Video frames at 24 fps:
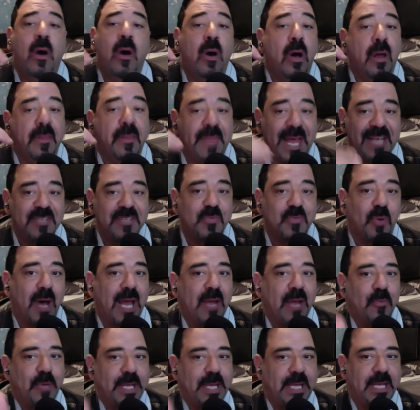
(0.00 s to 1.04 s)
that's why
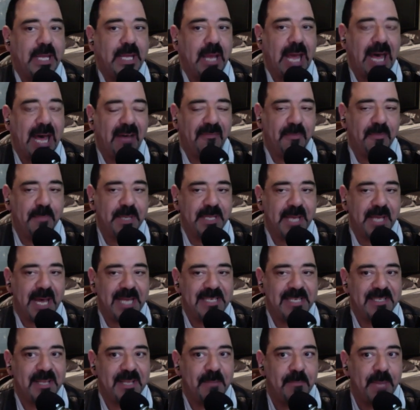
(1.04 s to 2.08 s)
we alphabetize
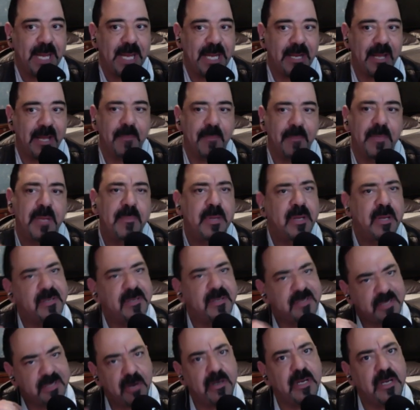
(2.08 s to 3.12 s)
them by company, because
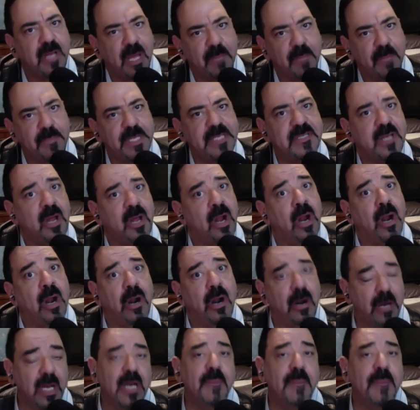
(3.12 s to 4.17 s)
certain companies are
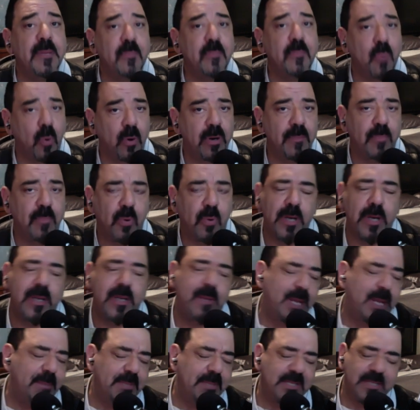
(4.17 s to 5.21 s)
going to be more important. There may
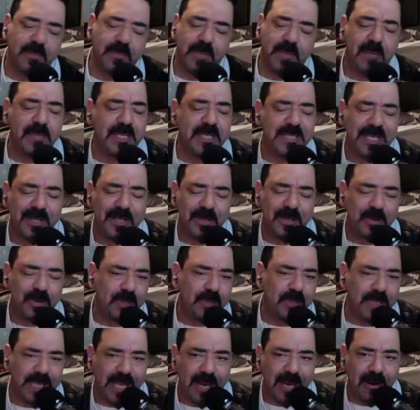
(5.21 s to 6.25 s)
be some companies that you don't really
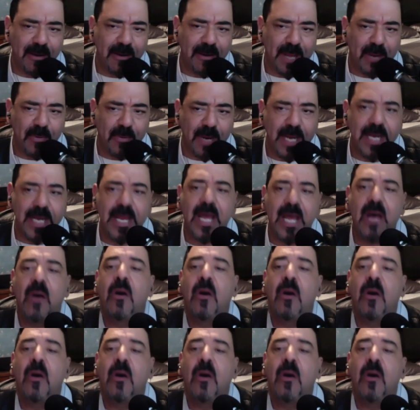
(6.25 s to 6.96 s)
care about right now.